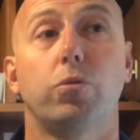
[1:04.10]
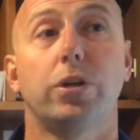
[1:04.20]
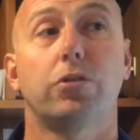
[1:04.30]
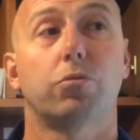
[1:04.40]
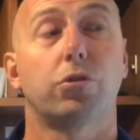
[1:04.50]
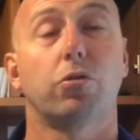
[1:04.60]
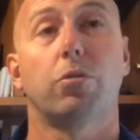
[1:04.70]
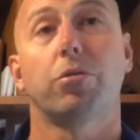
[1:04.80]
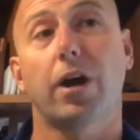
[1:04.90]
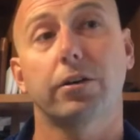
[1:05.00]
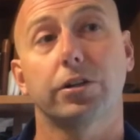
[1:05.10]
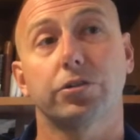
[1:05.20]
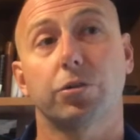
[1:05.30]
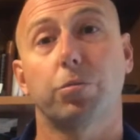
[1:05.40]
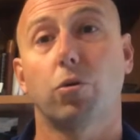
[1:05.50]
weeks we're doing
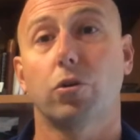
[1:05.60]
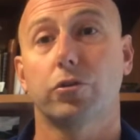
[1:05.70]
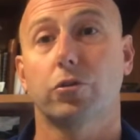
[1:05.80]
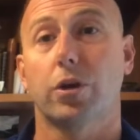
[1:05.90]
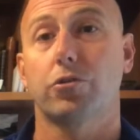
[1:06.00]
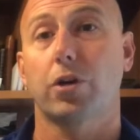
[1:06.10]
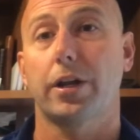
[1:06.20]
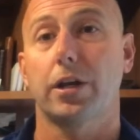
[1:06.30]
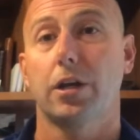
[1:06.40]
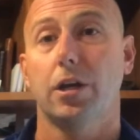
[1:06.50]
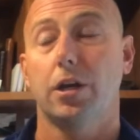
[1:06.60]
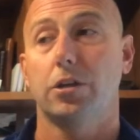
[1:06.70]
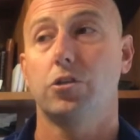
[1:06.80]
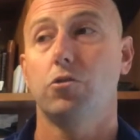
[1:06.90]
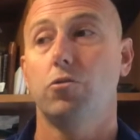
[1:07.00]
progress reports, so I try to
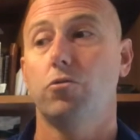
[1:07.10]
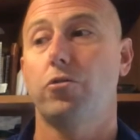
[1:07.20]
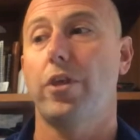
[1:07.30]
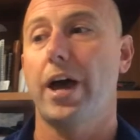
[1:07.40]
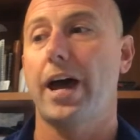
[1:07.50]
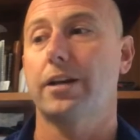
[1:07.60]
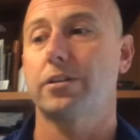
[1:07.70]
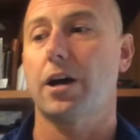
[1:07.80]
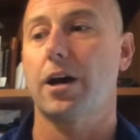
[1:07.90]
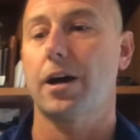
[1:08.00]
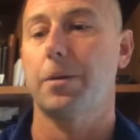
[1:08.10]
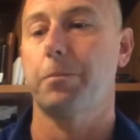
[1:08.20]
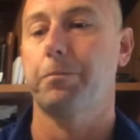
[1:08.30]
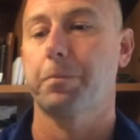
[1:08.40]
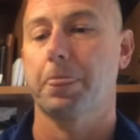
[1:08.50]
use that time
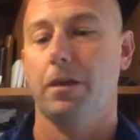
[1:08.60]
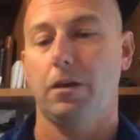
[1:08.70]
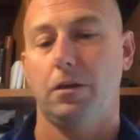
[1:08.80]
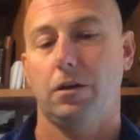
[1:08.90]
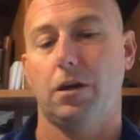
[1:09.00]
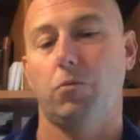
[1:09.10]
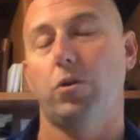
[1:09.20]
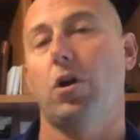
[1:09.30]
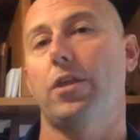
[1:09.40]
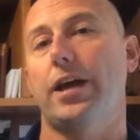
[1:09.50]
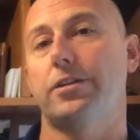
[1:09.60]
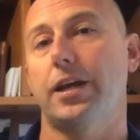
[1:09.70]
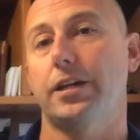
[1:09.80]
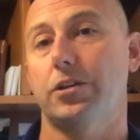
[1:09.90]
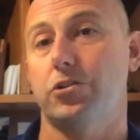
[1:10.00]
when all that
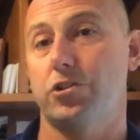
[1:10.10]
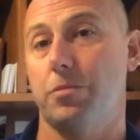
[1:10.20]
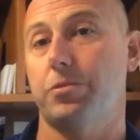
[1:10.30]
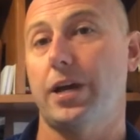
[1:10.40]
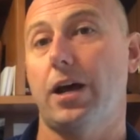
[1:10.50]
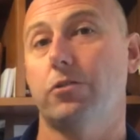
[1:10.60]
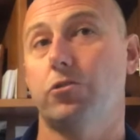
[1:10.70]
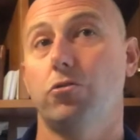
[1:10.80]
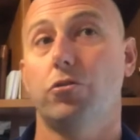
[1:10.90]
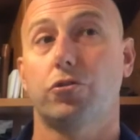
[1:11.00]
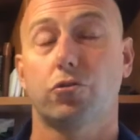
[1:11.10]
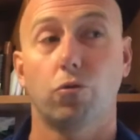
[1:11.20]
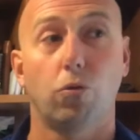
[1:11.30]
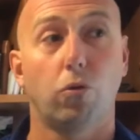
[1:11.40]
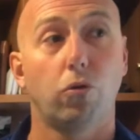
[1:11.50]
data is shipped out to the
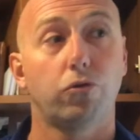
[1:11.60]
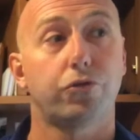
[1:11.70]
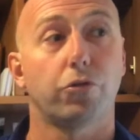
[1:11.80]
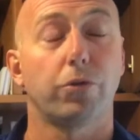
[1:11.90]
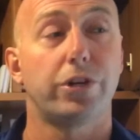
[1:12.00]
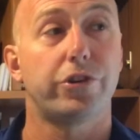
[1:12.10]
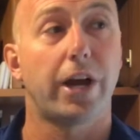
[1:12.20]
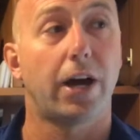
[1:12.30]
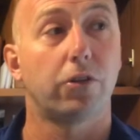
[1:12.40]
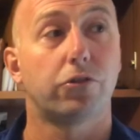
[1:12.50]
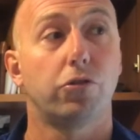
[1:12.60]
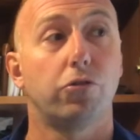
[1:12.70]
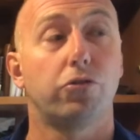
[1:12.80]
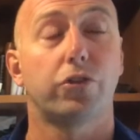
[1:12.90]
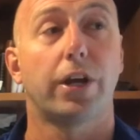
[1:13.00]
schools to reach out to
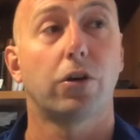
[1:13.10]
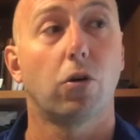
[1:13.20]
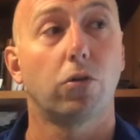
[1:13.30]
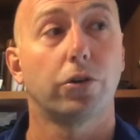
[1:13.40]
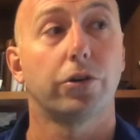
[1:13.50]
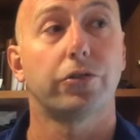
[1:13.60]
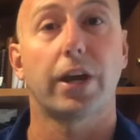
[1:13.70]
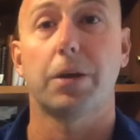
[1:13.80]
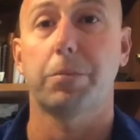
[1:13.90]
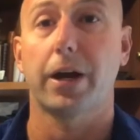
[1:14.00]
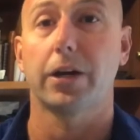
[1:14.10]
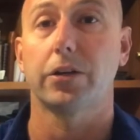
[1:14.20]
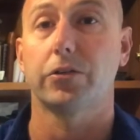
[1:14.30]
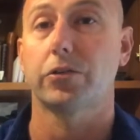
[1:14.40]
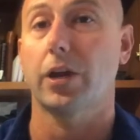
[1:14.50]
stakeholders and
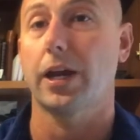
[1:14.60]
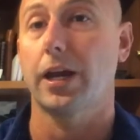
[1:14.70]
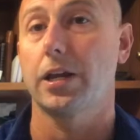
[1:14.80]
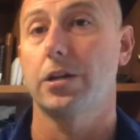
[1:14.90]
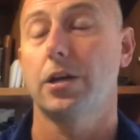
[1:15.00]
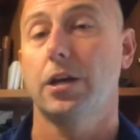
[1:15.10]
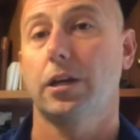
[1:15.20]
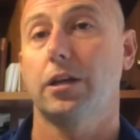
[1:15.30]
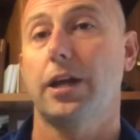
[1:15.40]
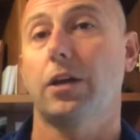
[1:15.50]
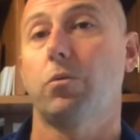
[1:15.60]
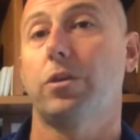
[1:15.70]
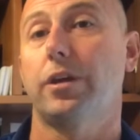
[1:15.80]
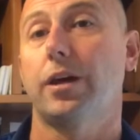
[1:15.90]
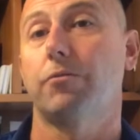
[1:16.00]
parents and connect
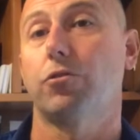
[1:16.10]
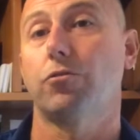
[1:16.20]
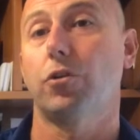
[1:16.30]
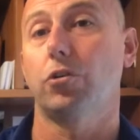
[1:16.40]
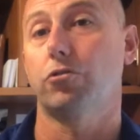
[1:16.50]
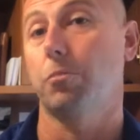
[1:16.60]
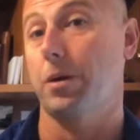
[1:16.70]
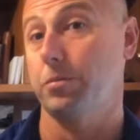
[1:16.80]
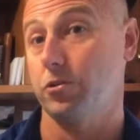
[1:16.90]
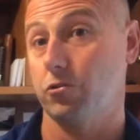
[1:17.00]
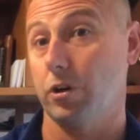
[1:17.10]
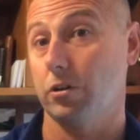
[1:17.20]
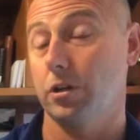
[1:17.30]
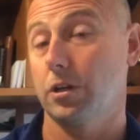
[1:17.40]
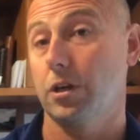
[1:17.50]
with them for folks who might be
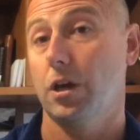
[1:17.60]
struggling.